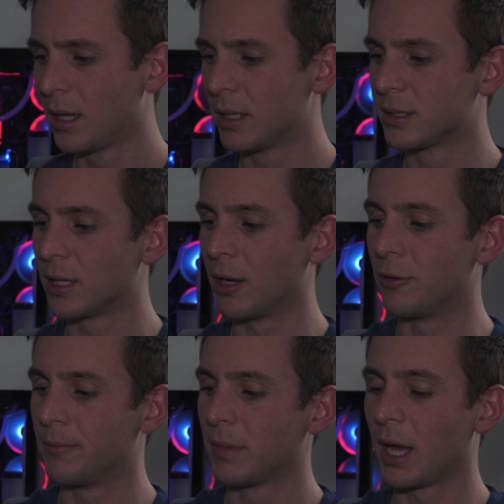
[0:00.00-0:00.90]

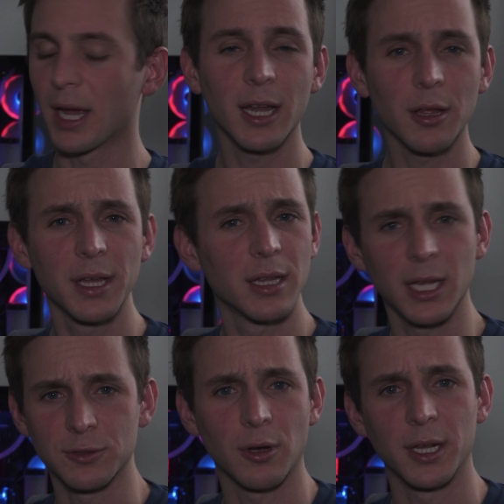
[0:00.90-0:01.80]
So I got all the
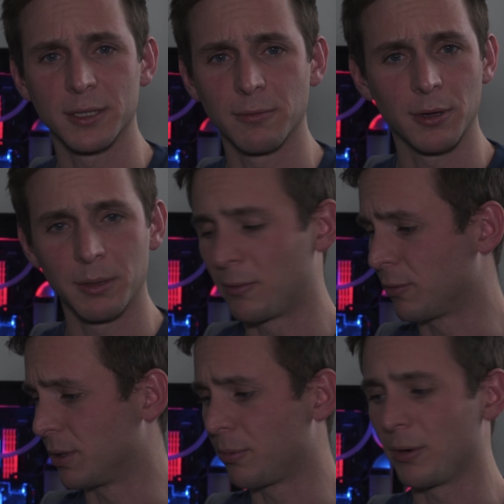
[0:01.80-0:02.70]
electronics working
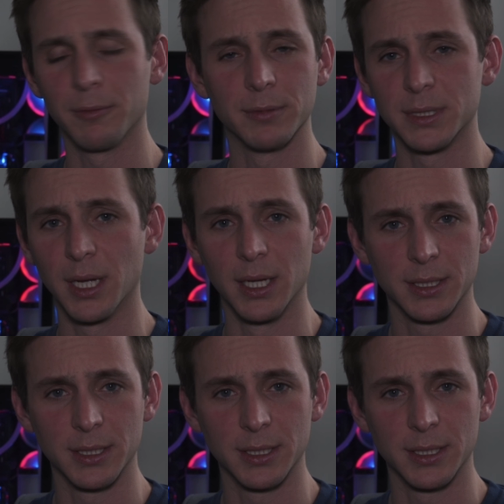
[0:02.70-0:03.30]
before the print was done